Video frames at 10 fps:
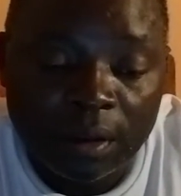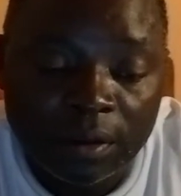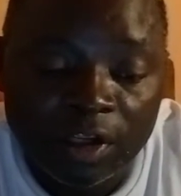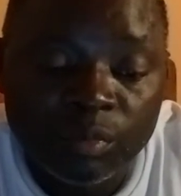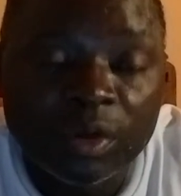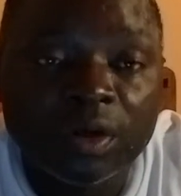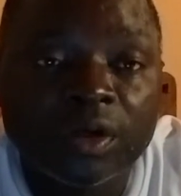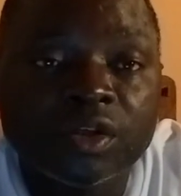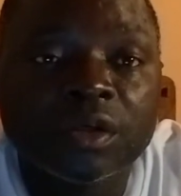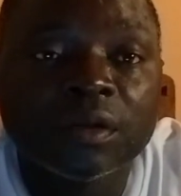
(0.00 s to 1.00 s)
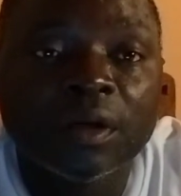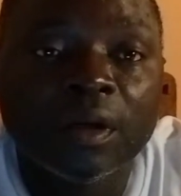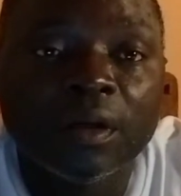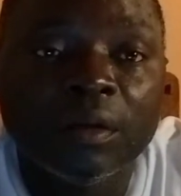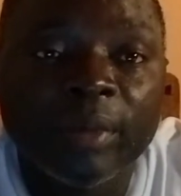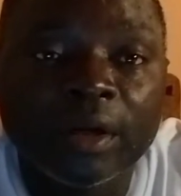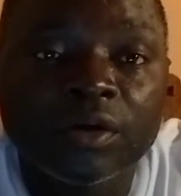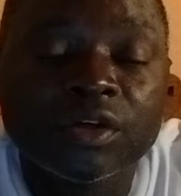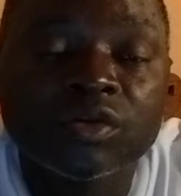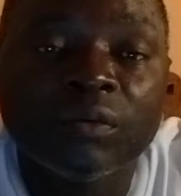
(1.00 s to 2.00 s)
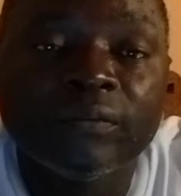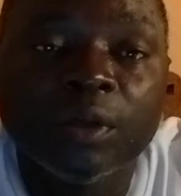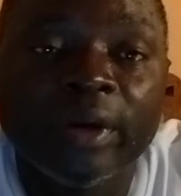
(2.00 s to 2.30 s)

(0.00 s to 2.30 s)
the immigration and the migration of the